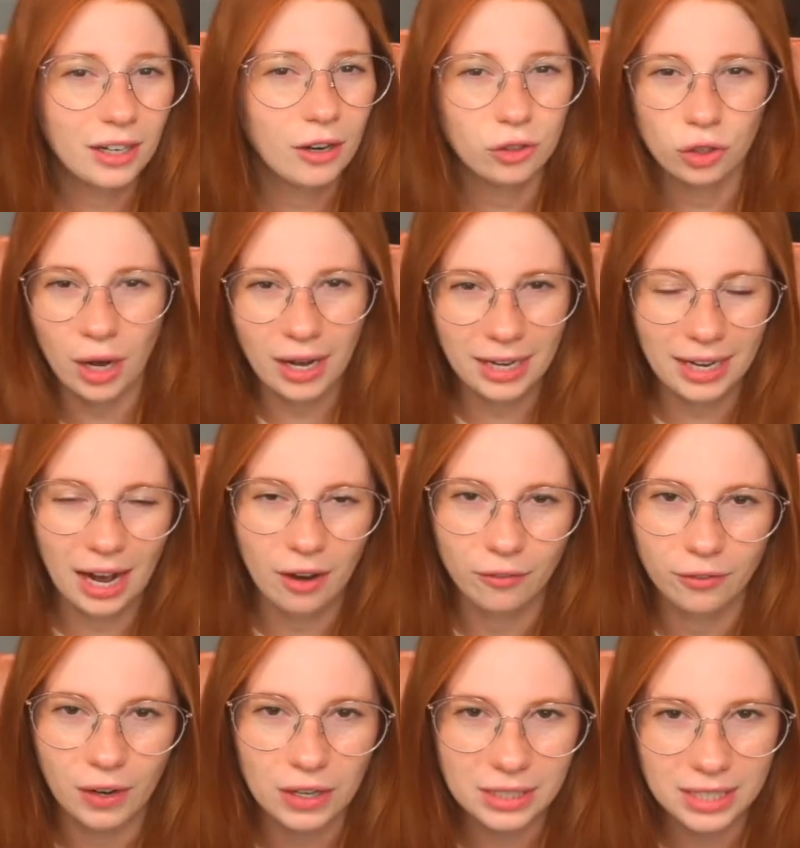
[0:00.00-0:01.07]
trying it out
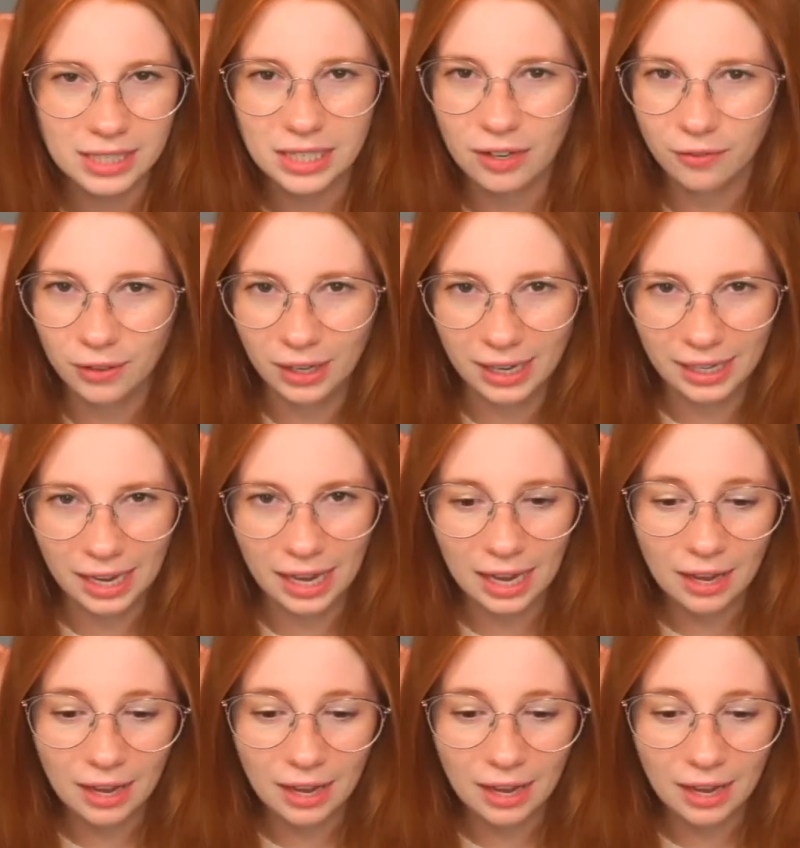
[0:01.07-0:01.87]
first and see if you like it.